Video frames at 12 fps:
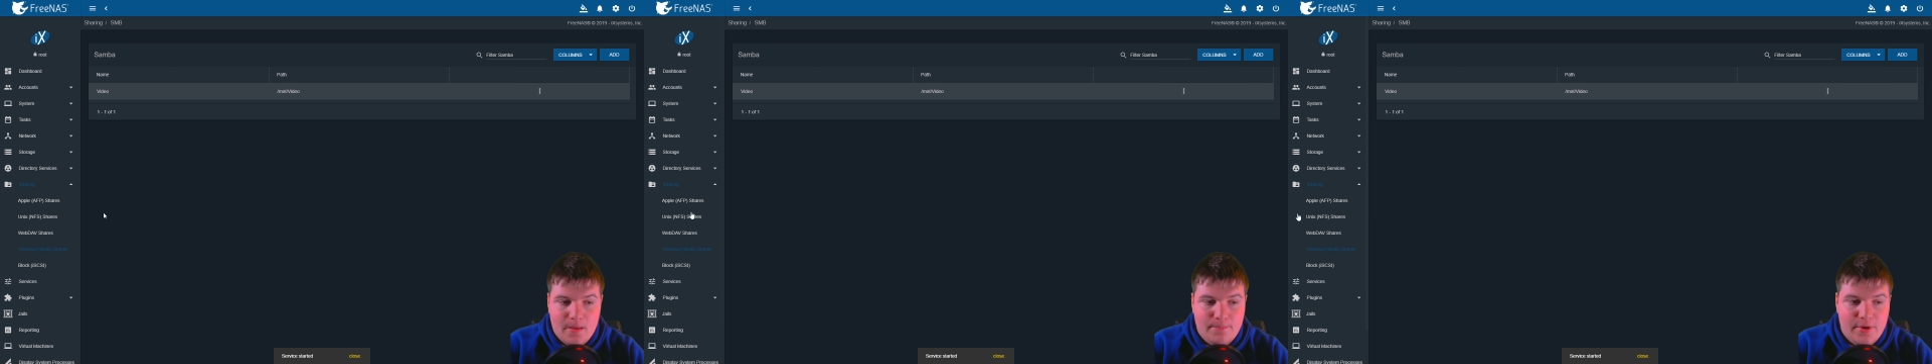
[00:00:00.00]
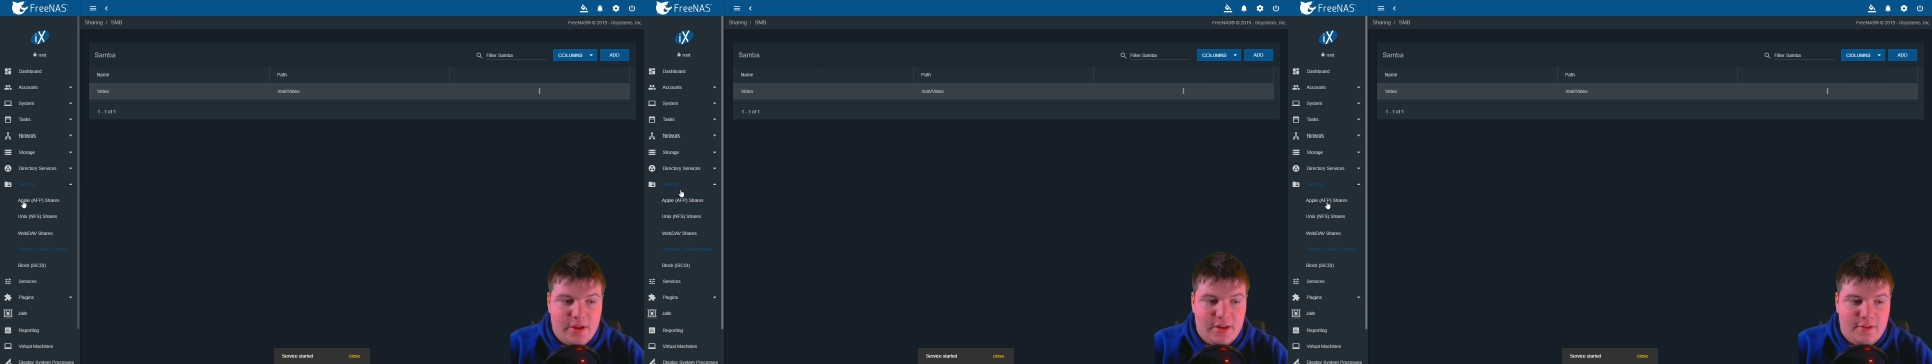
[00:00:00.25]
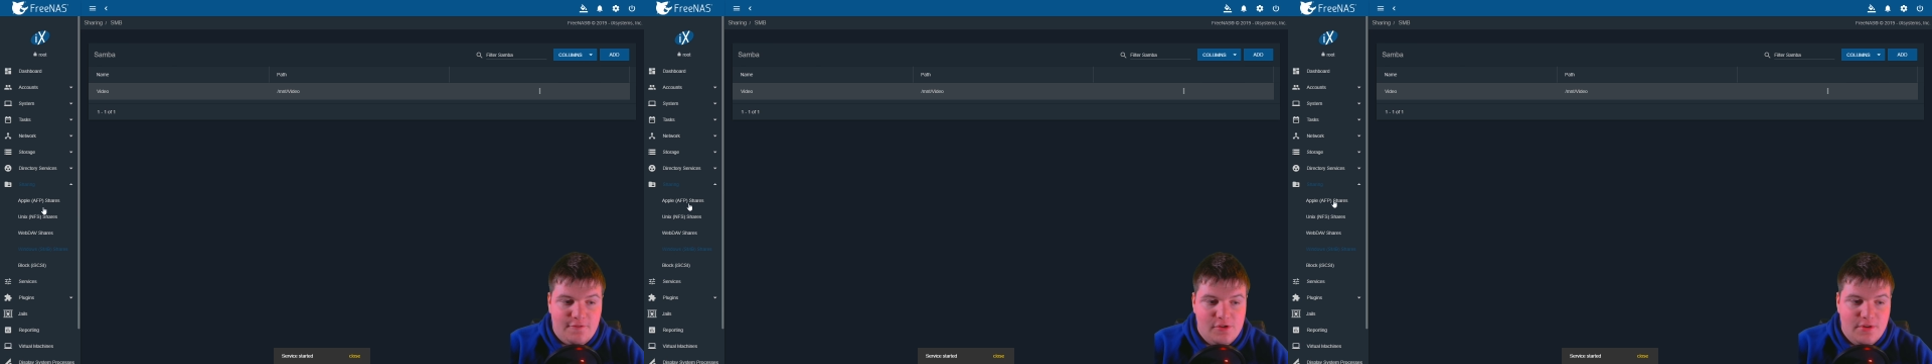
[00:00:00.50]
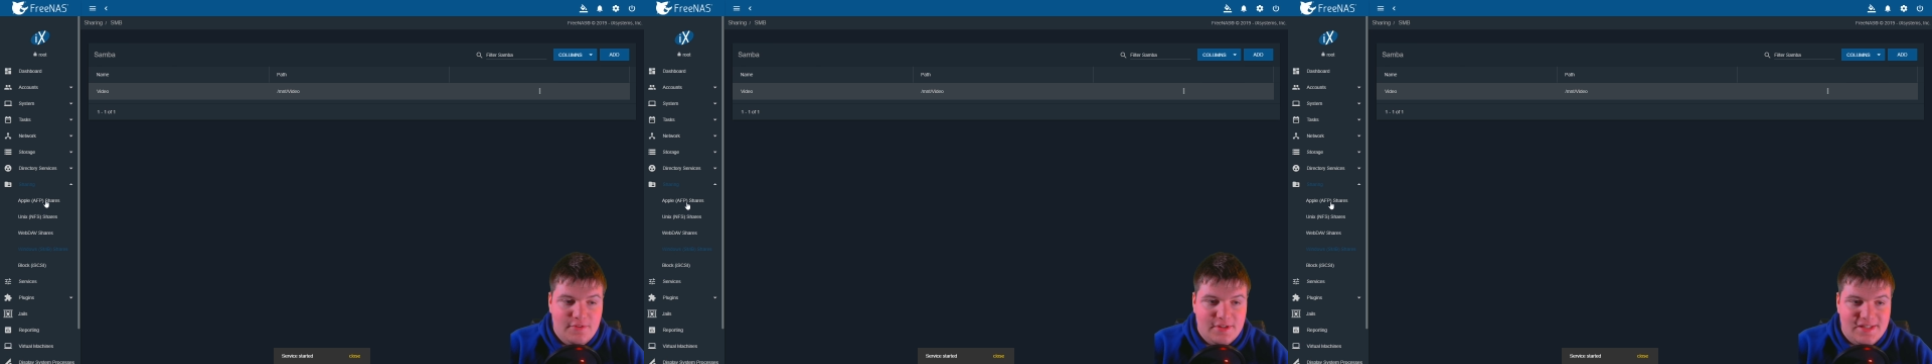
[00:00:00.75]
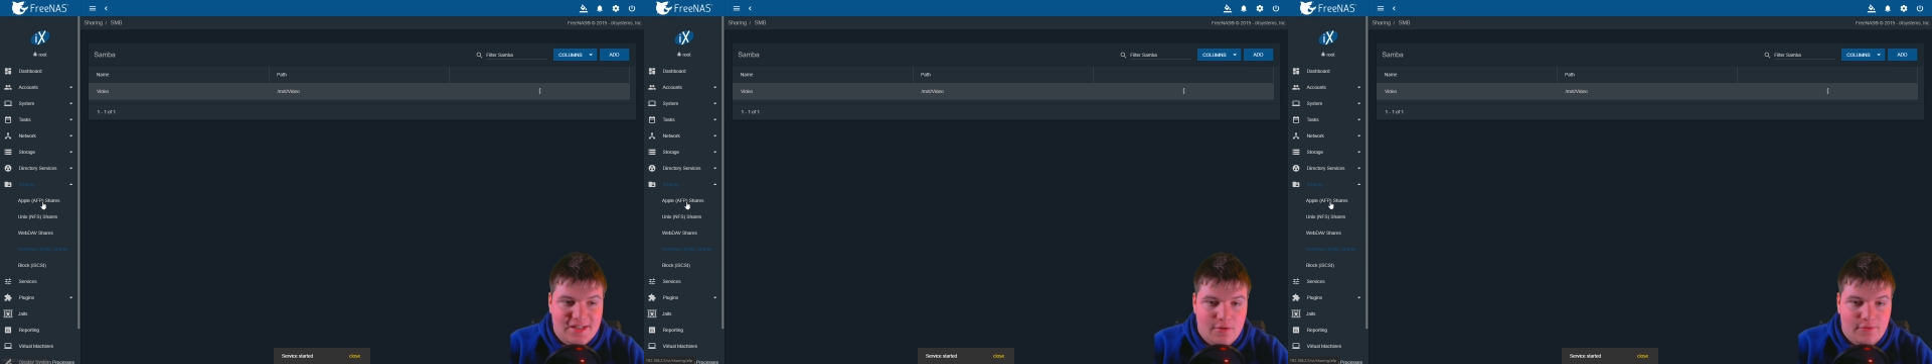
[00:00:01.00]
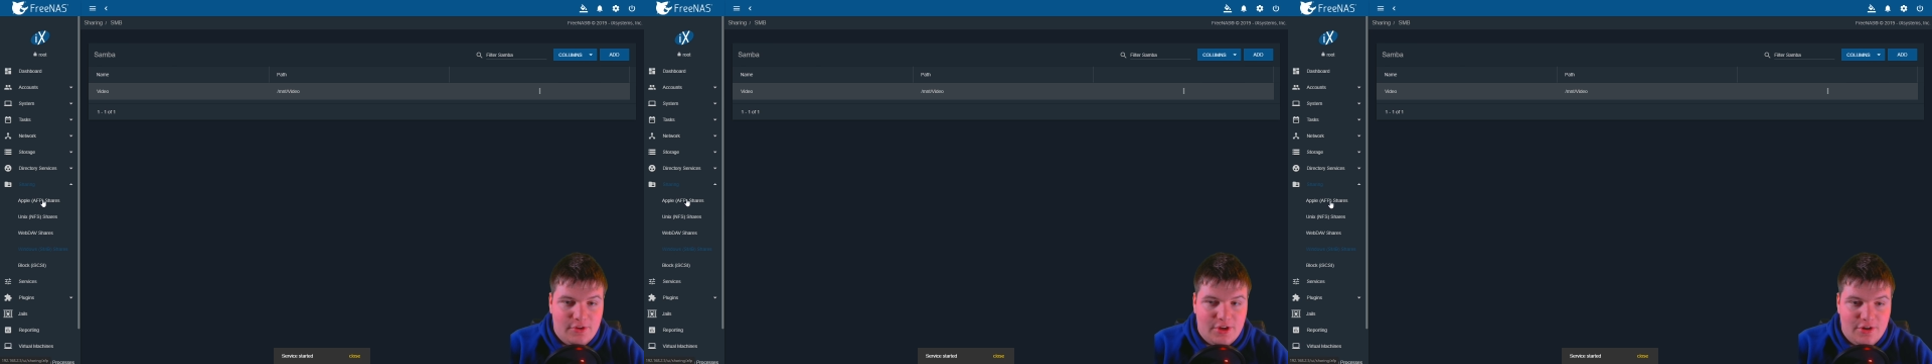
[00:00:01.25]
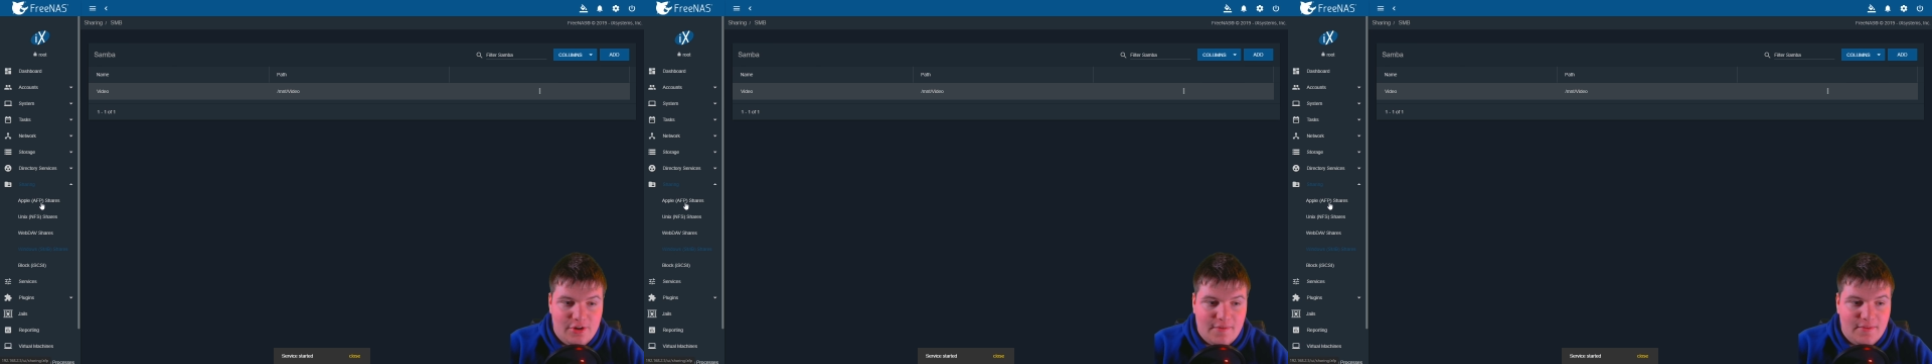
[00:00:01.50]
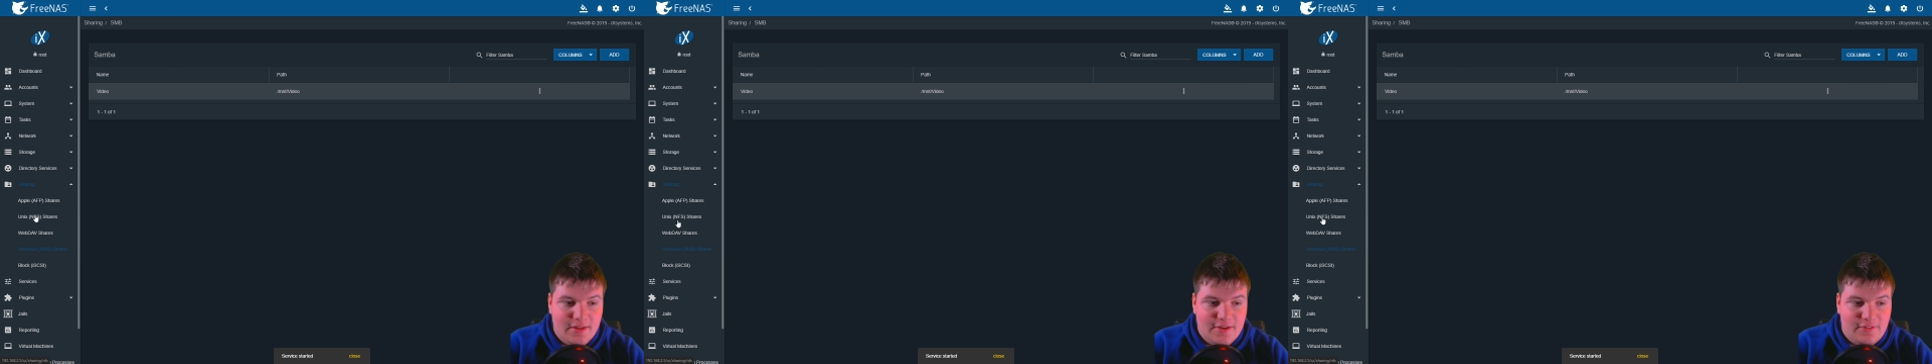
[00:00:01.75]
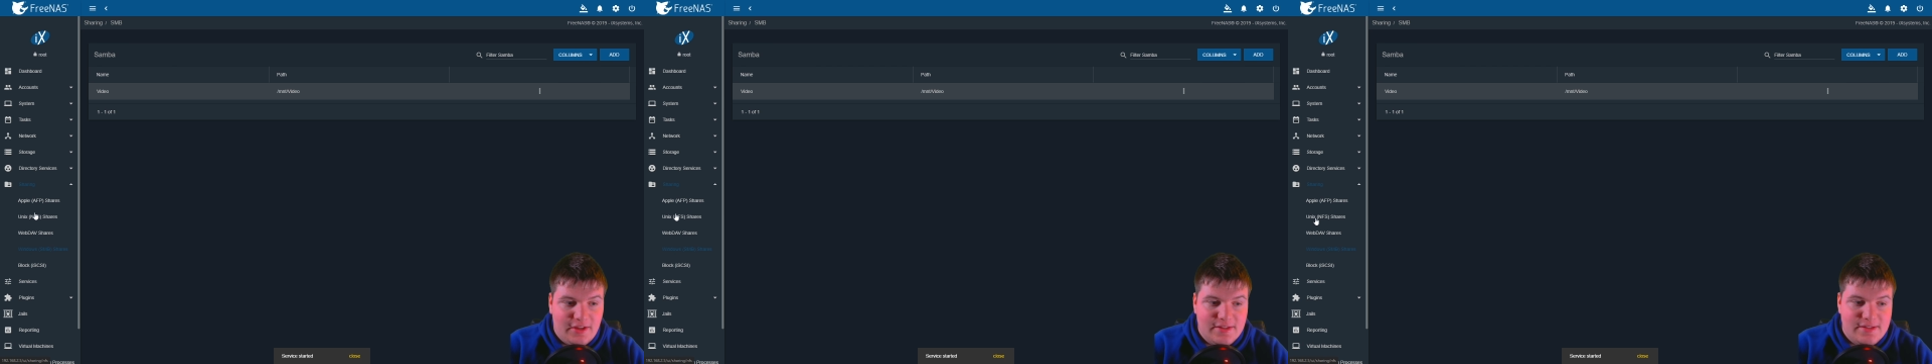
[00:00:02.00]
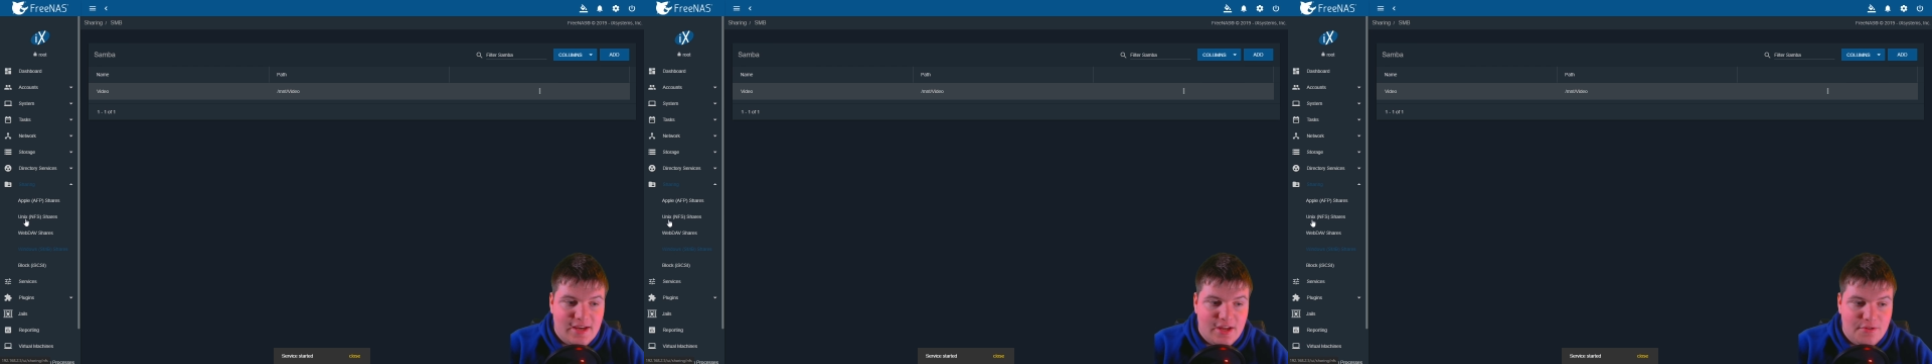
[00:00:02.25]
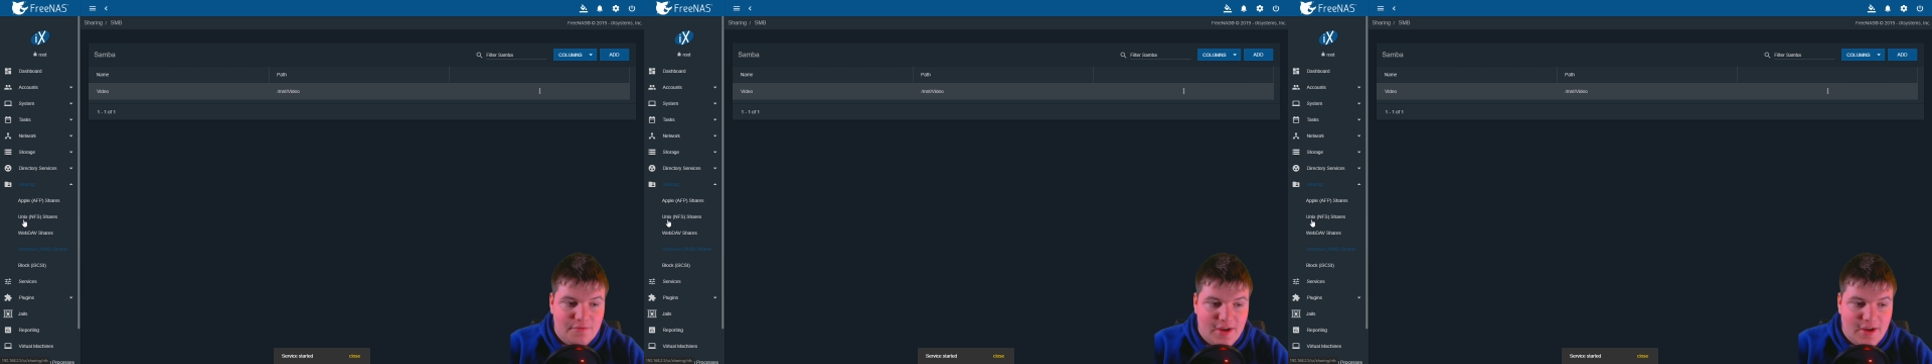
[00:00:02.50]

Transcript: But if you even see over here on the left-hand side,